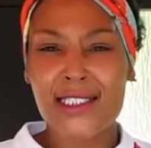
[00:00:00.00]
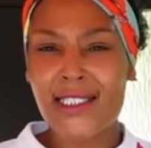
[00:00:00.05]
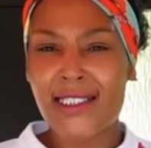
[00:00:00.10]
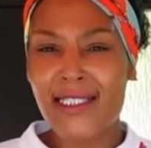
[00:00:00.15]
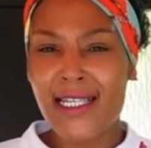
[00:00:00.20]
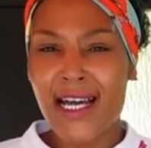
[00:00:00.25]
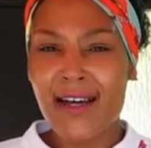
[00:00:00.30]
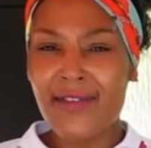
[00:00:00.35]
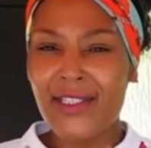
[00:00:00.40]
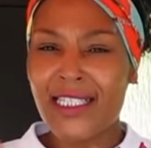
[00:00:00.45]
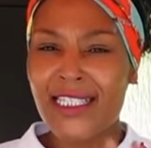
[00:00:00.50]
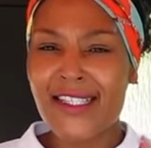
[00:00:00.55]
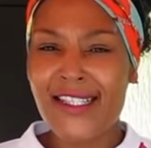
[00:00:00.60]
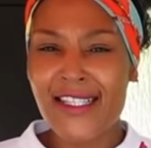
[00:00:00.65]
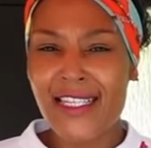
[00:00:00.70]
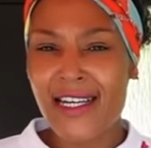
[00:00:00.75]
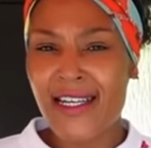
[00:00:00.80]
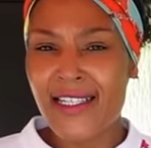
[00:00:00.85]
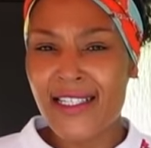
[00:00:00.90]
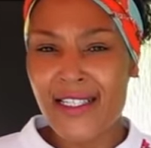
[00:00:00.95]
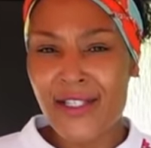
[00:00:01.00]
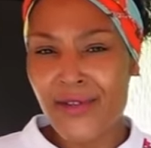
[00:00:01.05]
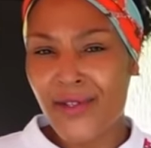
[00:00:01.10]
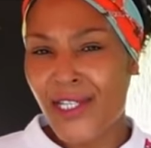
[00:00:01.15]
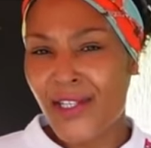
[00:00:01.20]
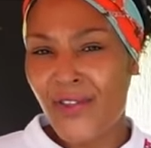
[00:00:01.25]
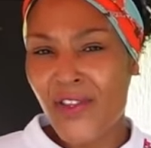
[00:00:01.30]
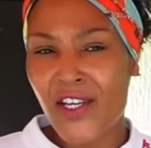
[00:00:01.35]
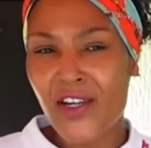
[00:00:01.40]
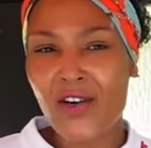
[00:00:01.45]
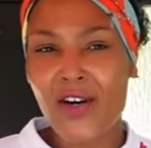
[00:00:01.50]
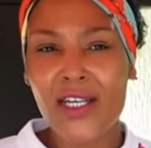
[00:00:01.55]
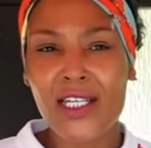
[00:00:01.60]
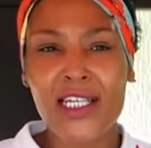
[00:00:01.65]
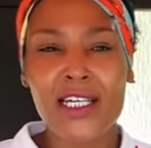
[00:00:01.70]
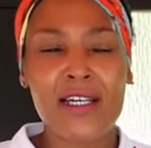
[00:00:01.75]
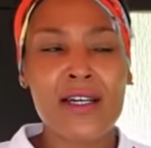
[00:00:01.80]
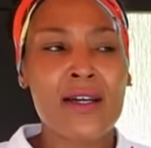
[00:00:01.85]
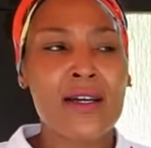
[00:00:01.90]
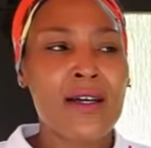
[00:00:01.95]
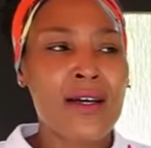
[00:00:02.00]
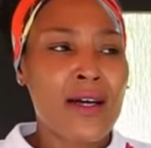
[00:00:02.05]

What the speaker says: doesn't have any stains or anything on it,